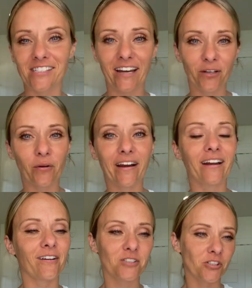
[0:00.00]
January
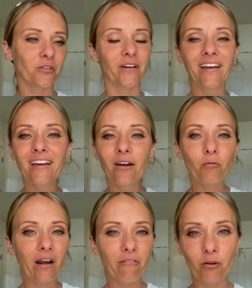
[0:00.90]
or June.
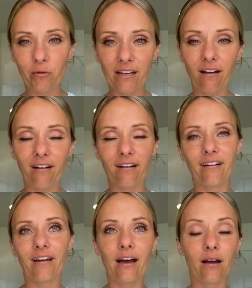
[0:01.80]
Whenever we
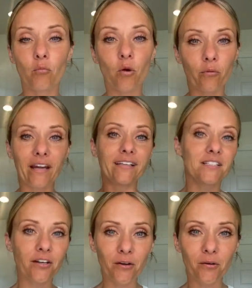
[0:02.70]
are um, ready to
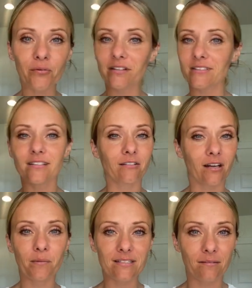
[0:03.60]
go, there's still going
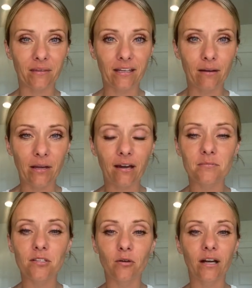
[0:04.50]
to be something coming up.
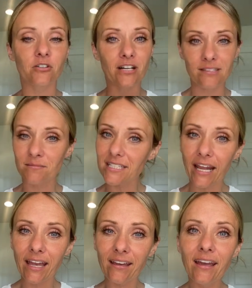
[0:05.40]
So address them
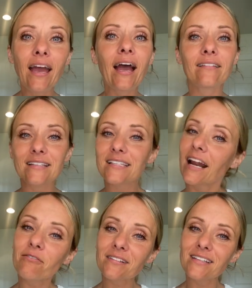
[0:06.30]
today and let's get
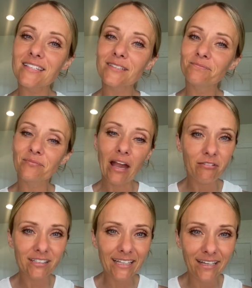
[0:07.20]
after this. Have a
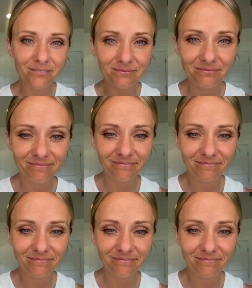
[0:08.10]
good day.